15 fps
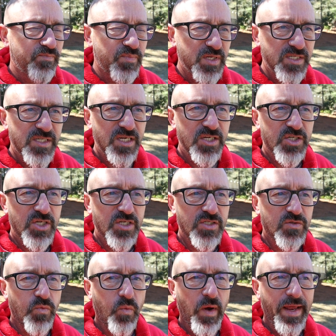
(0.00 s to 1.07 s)

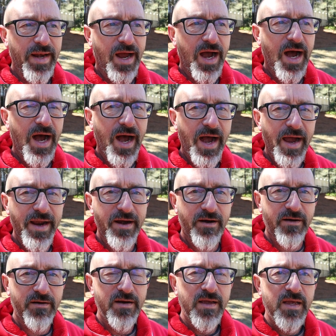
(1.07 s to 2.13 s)
positions went
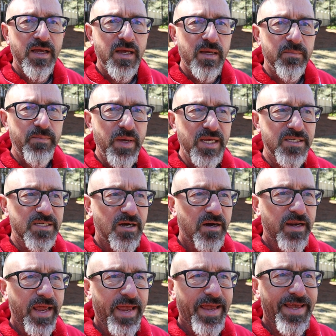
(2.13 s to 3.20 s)
higher based
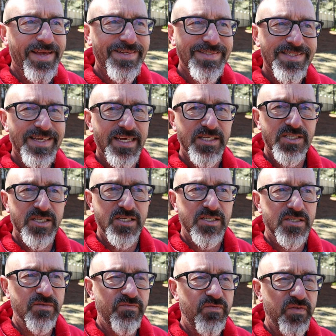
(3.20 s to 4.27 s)
on a
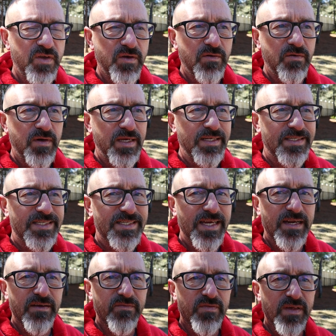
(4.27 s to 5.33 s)
consensus view
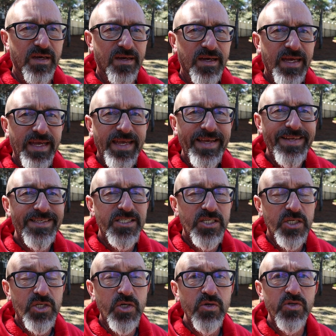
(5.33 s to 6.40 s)
instead of the
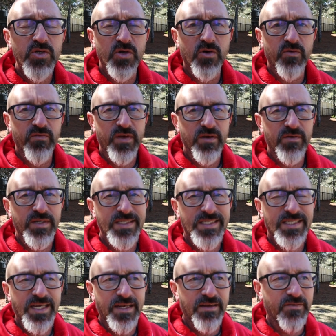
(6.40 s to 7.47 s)
institutional view,
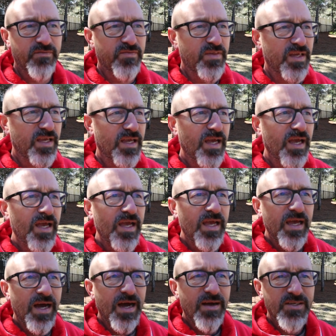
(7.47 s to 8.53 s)
instead of the
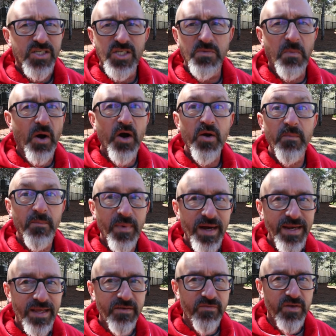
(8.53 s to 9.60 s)
smart
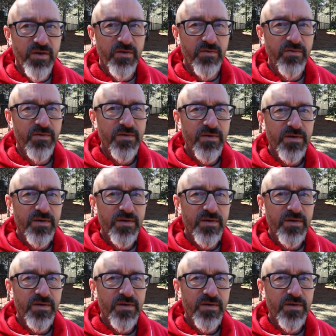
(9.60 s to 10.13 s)
money view?